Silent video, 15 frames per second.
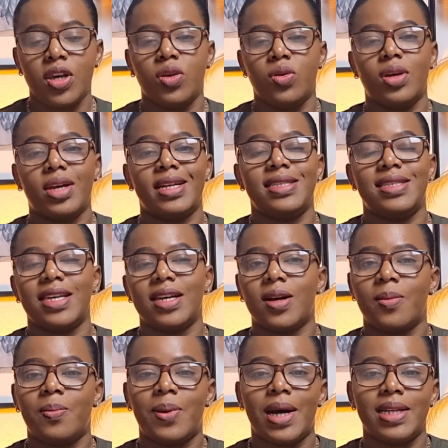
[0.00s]
you can take
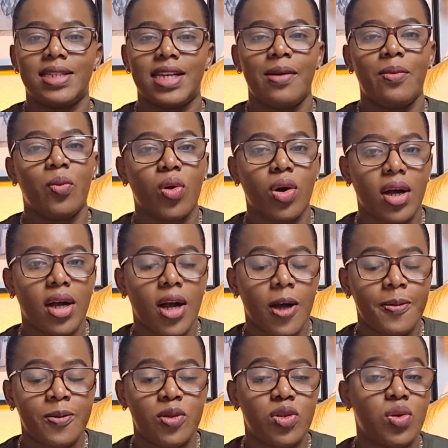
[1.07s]
up part-time work
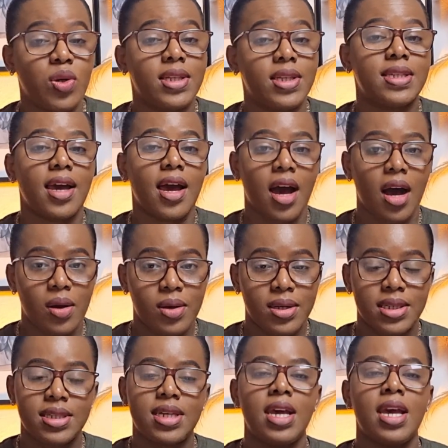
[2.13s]
up to 20
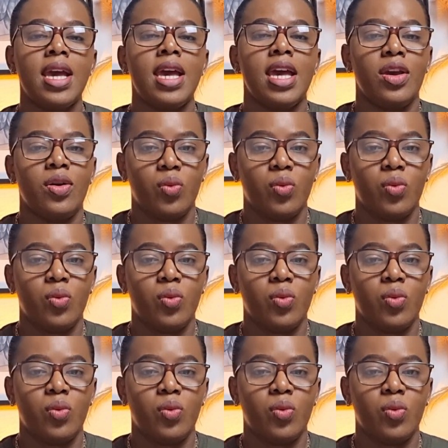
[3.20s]
hours a